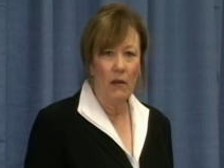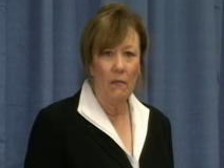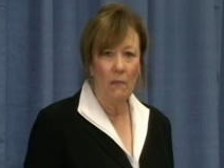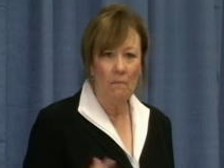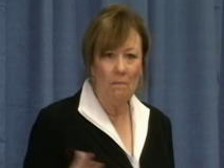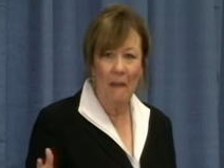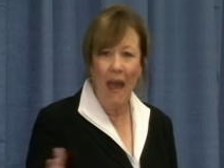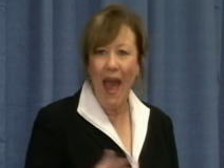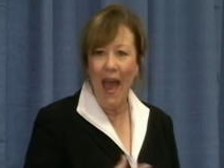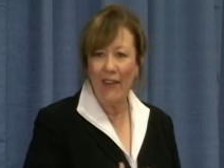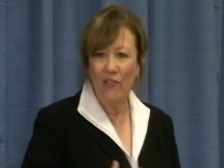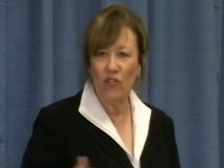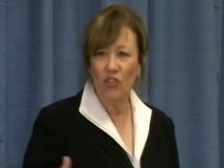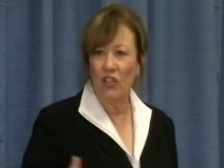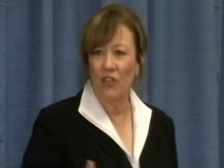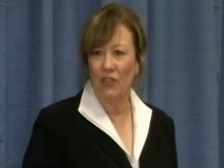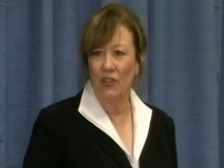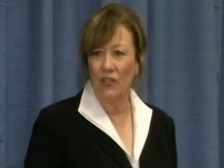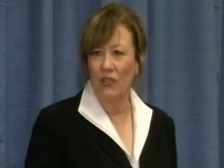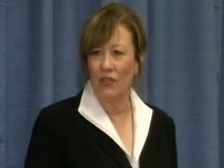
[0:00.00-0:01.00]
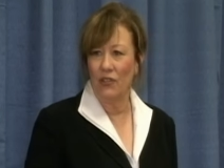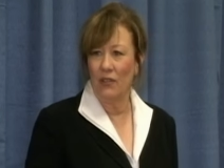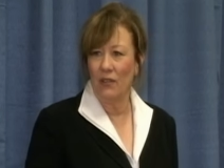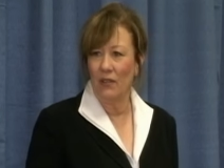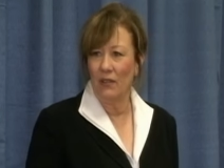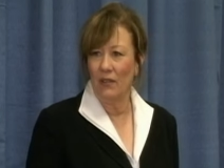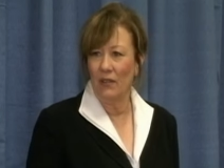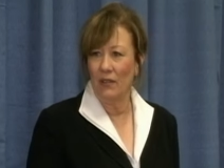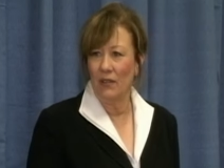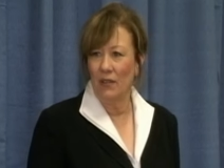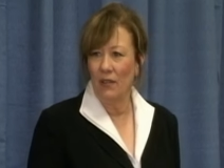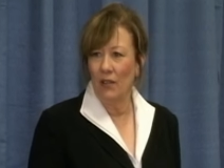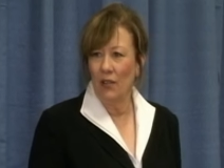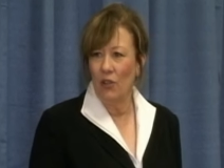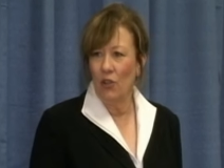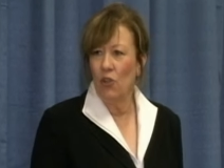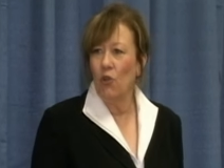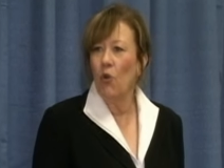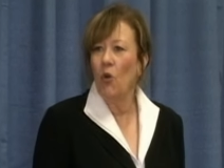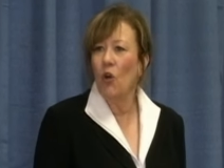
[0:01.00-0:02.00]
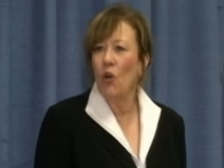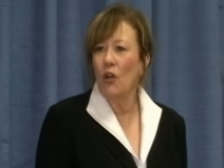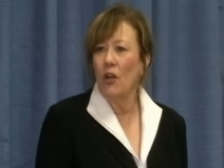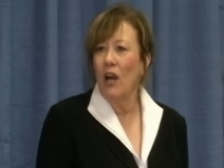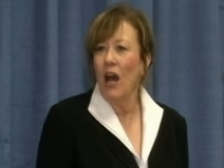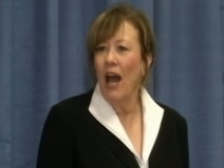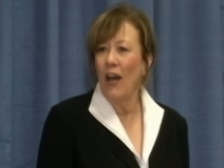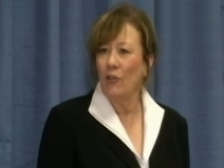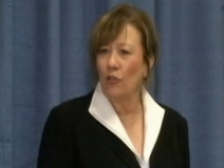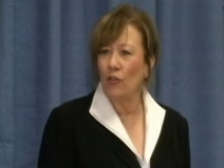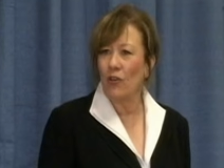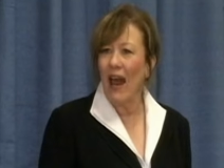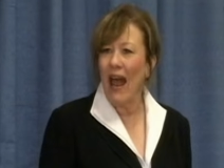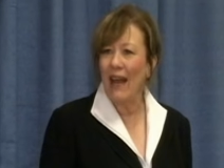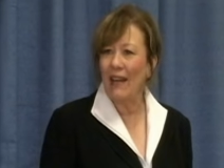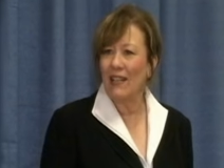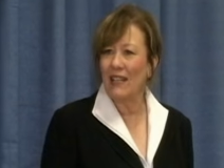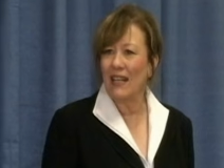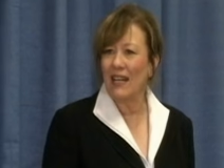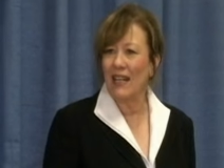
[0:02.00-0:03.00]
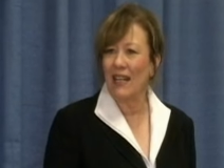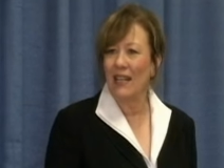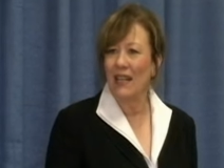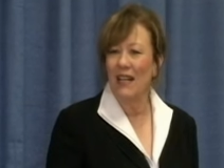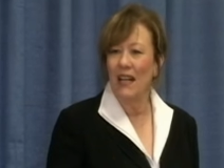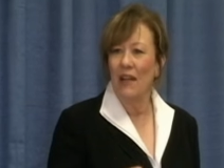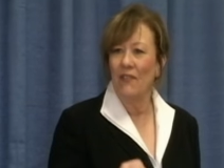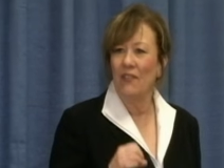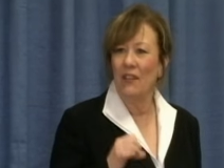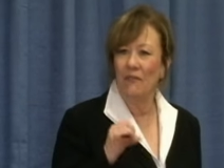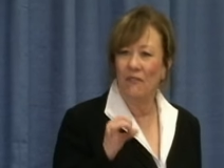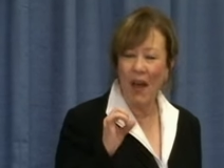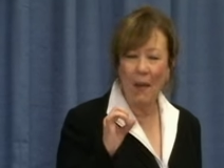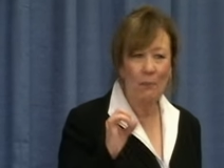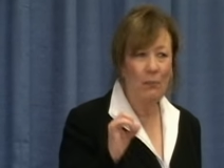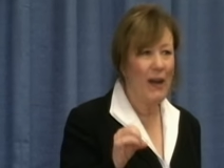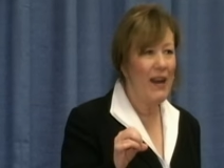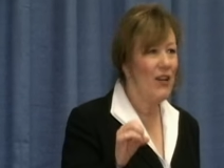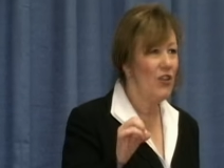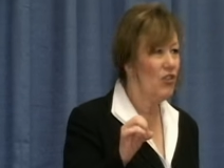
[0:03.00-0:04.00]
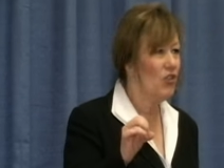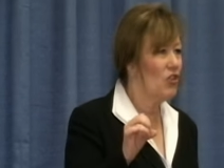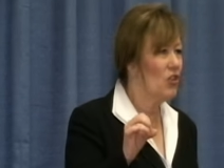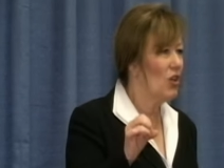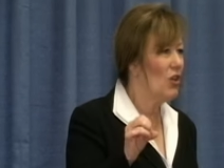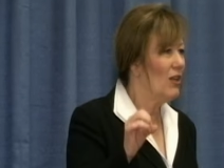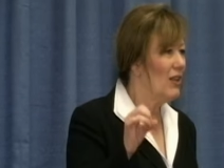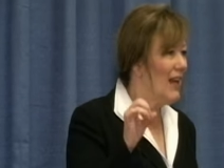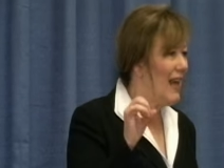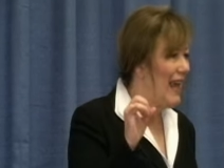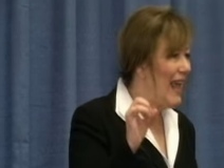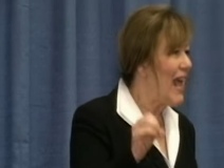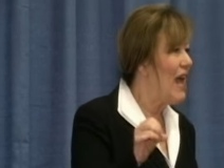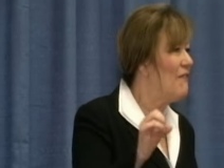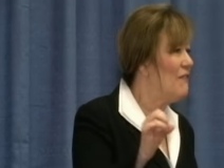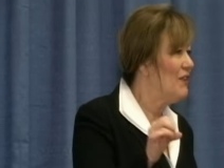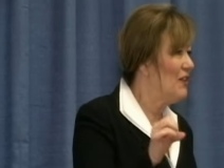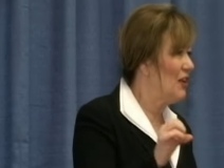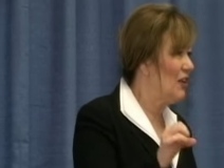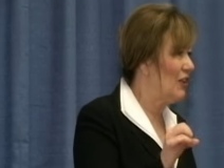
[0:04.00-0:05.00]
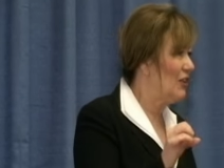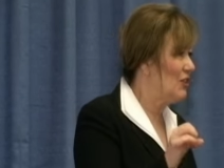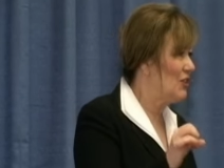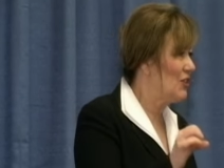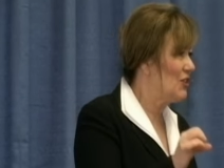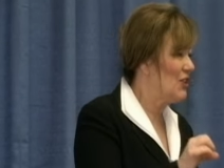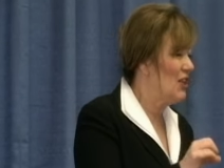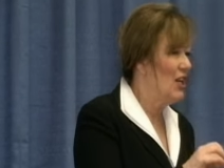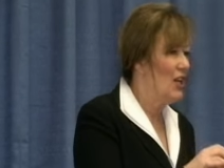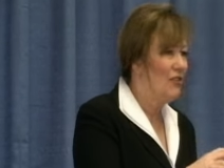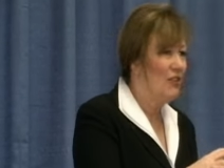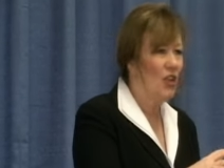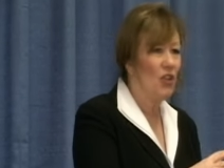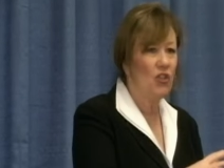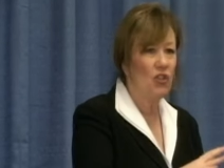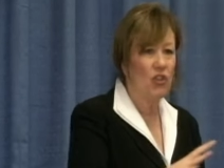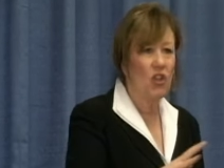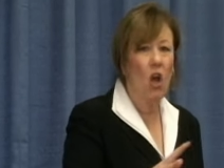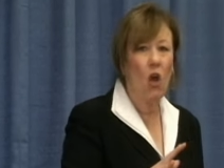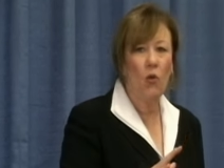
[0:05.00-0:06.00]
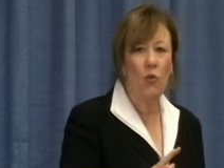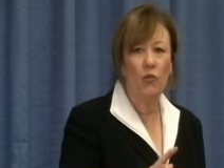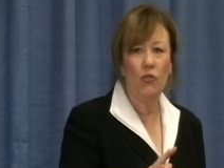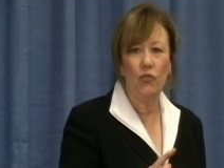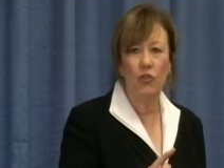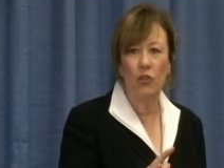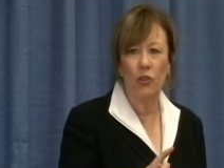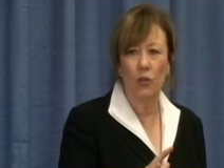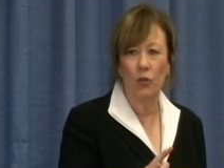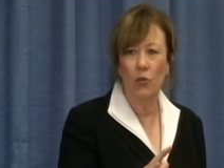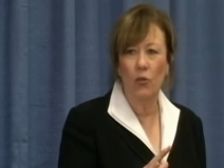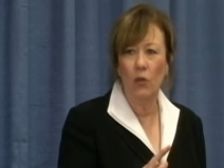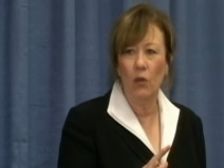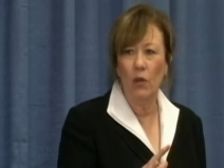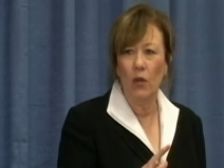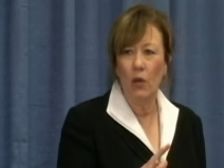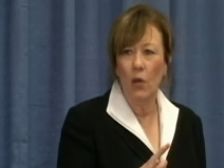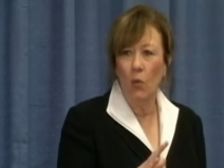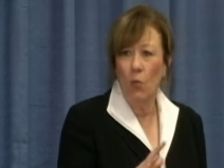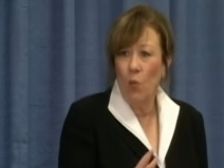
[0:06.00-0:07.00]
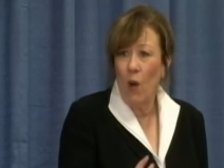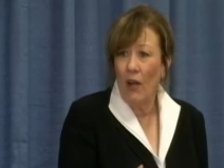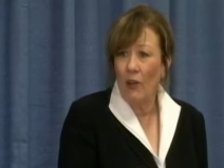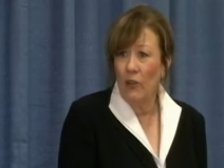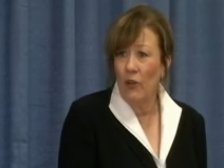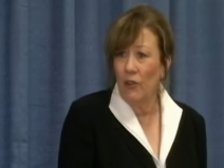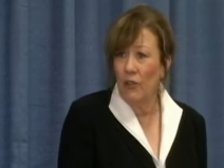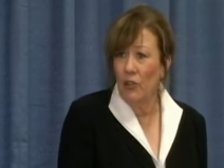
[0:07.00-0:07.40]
matches. You're attracting the vibrational evidence that shows you what you're